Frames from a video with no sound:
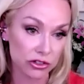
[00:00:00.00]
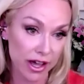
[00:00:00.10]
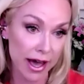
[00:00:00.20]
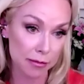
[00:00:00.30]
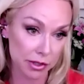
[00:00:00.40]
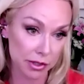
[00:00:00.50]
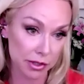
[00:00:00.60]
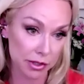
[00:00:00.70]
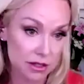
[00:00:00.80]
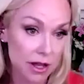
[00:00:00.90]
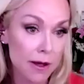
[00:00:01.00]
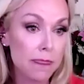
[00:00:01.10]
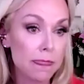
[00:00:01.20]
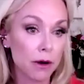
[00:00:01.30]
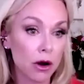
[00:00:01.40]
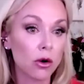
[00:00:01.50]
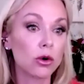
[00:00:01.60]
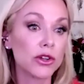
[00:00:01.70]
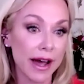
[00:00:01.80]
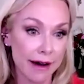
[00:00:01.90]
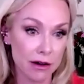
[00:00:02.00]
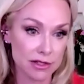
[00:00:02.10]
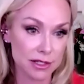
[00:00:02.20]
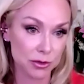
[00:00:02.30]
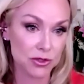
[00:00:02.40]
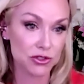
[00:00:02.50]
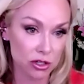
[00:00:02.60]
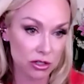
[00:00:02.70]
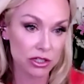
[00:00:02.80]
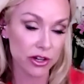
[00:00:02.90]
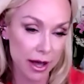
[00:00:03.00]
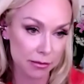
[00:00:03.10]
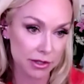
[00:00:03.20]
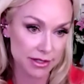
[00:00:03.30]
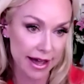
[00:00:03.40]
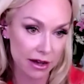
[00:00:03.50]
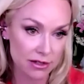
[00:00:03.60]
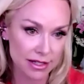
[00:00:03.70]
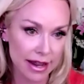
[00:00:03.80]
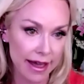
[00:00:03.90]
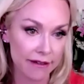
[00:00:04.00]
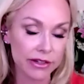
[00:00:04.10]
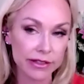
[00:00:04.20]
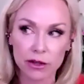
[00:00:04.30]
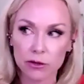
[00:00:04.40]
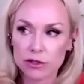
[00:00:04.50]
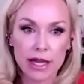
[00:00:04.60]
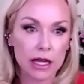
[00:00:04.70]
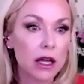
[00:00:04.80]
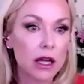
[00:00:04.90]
Chaplin's old house. It was Charlie Chaplin's house, and everything was like,